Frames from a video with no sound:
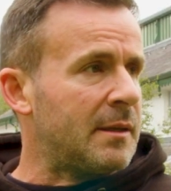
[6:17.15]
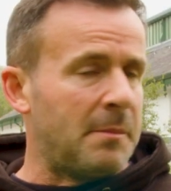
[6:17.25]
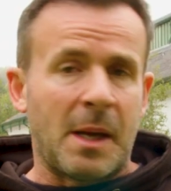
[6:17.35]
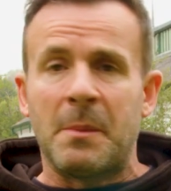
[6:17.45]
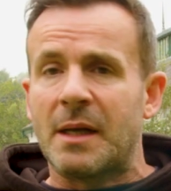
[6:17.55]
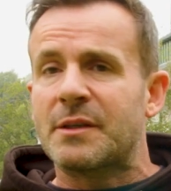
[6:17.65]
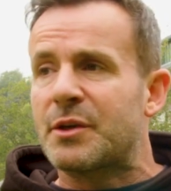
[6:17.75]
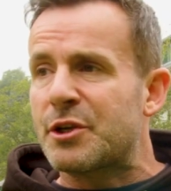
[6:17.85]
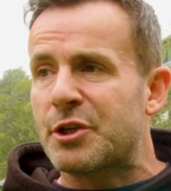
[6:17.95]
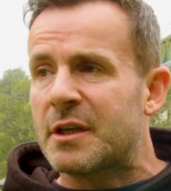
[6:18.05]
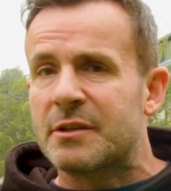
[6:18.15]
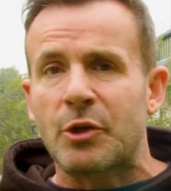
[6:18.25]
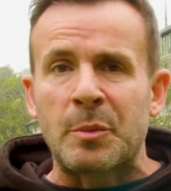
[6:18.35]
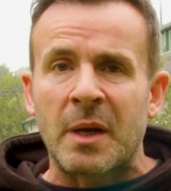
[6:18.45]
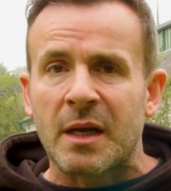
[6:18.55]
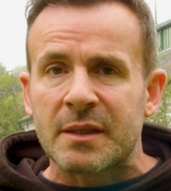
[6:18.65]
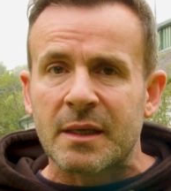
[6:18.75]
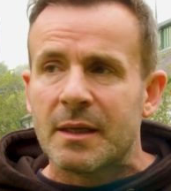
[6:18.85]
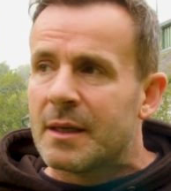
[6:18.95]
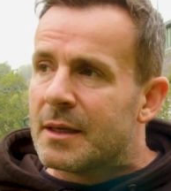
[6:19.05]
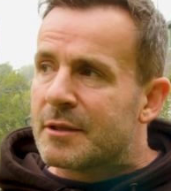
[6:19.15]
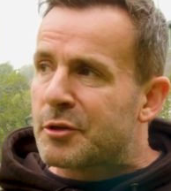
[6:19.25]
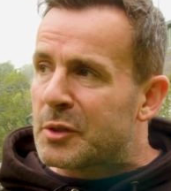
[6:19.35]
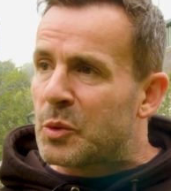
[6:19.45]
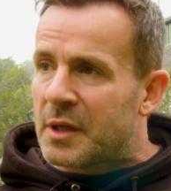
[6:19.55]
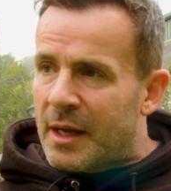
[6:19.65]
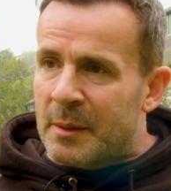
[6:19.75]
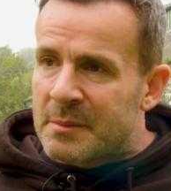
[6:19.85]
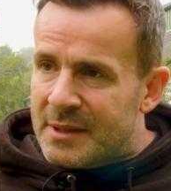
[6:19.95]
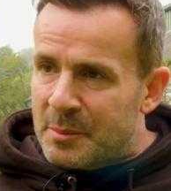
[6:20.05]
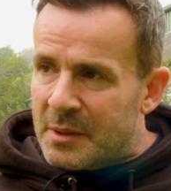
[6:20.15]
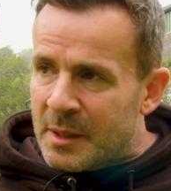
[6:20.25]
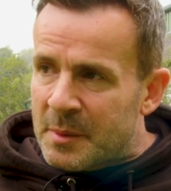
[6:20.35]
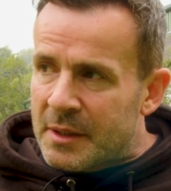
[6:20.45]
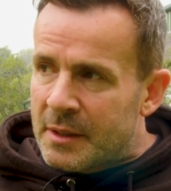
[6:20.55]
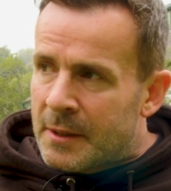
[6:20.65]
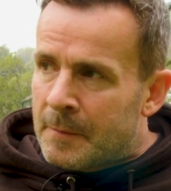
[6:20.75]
that my man crush is Tom Hardy, so I'd want him to play me.